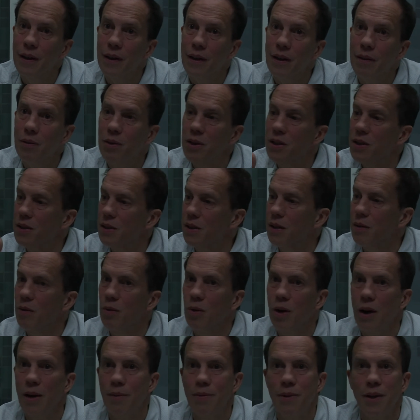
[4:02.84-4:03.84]
And we just get
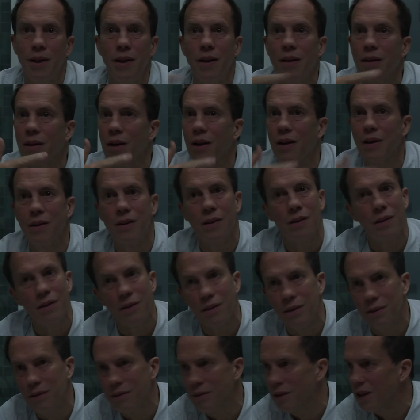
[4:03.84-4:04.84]
wiped out,
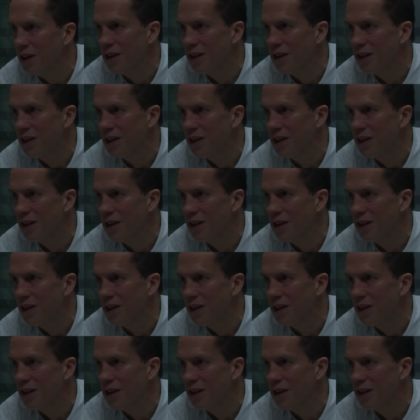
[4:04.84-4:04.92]
either